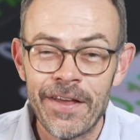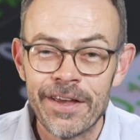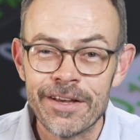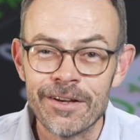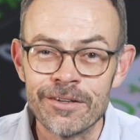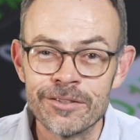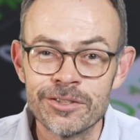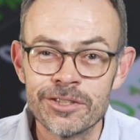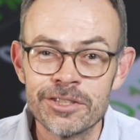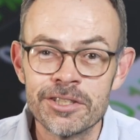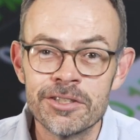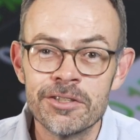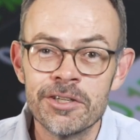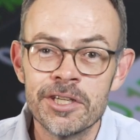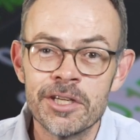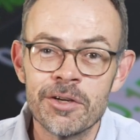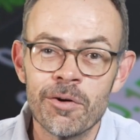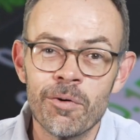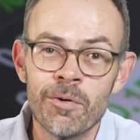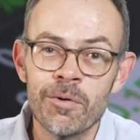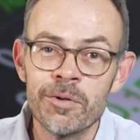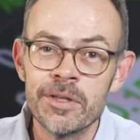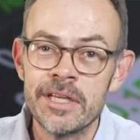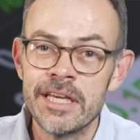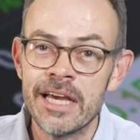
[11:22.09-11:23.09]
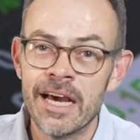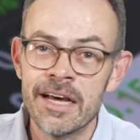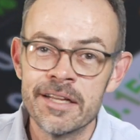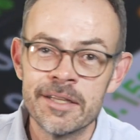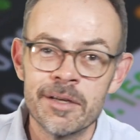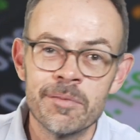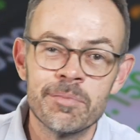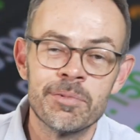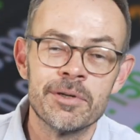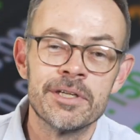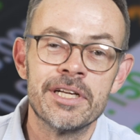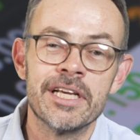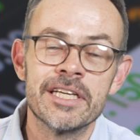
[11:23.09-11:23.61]
considering all the other
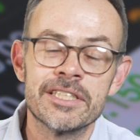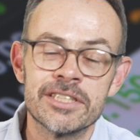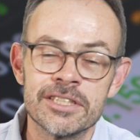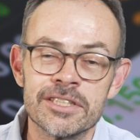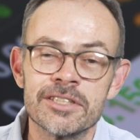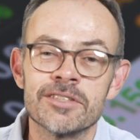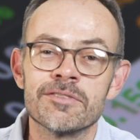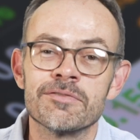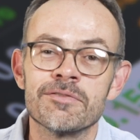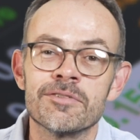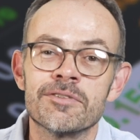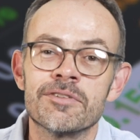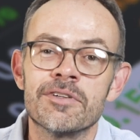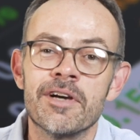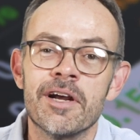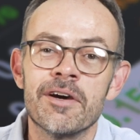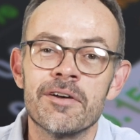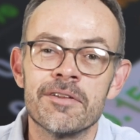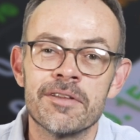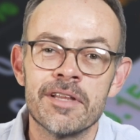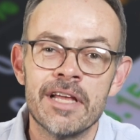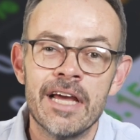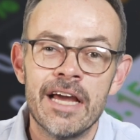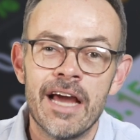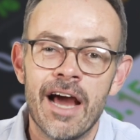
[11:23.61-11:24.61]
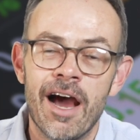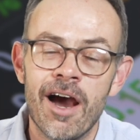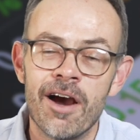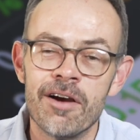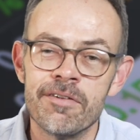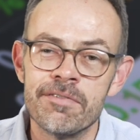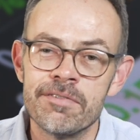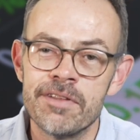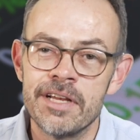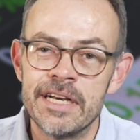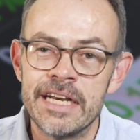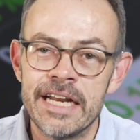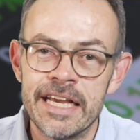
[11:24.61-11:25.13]
predictions for growth
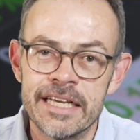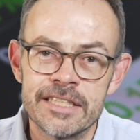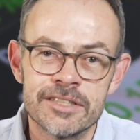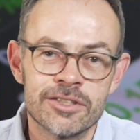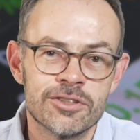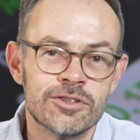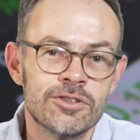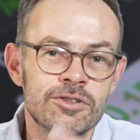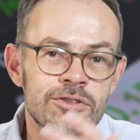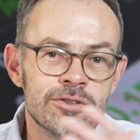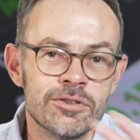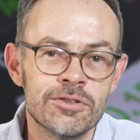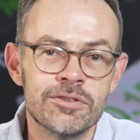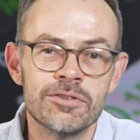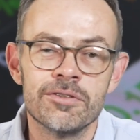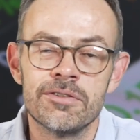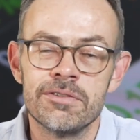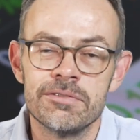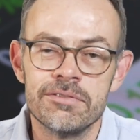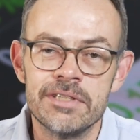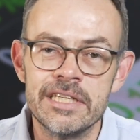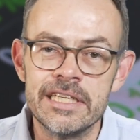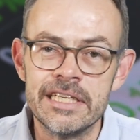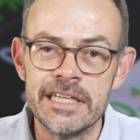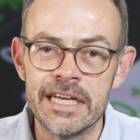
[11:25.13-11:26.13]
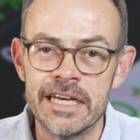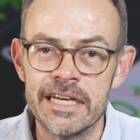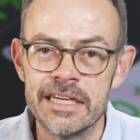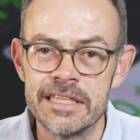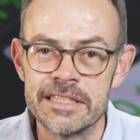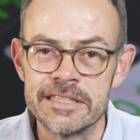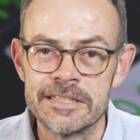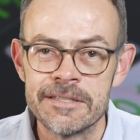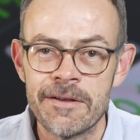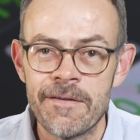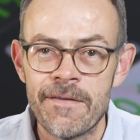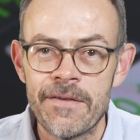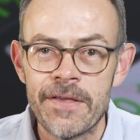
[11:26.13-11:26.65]
over the next 2 to 3
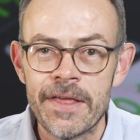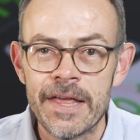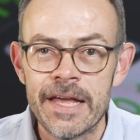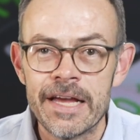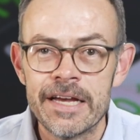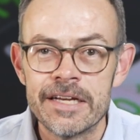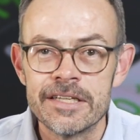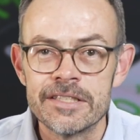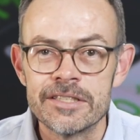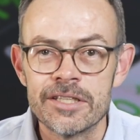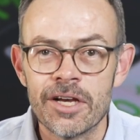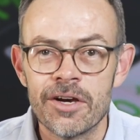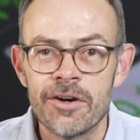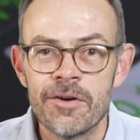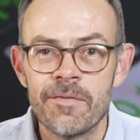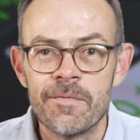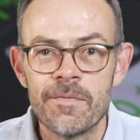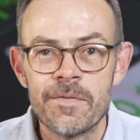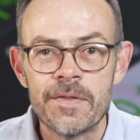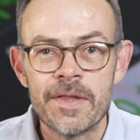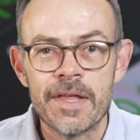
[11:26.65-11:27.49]
years. So